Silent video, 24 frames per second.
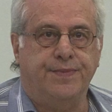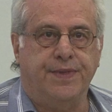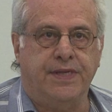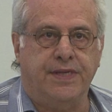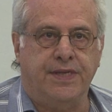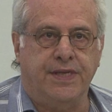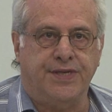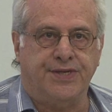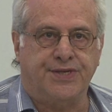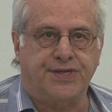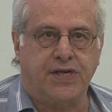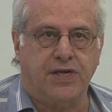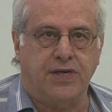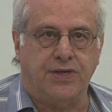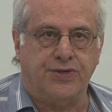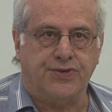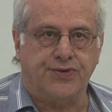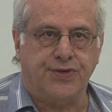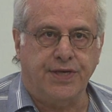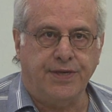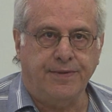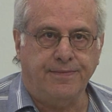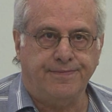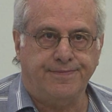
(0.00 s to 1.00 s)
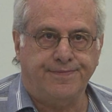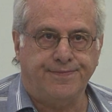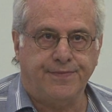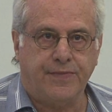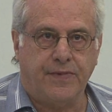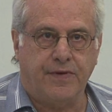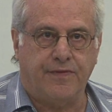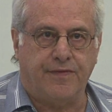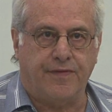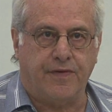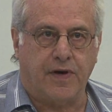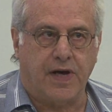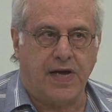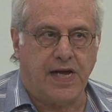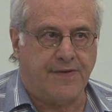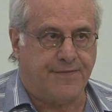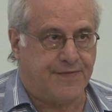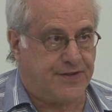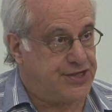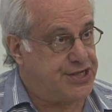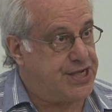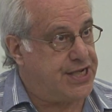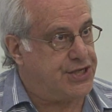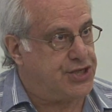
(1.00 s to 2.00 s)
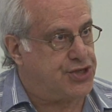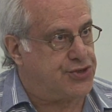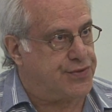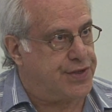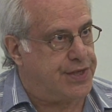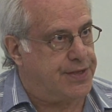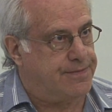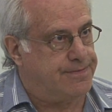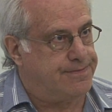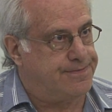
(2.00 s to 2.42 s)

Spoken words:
in this country for half a century.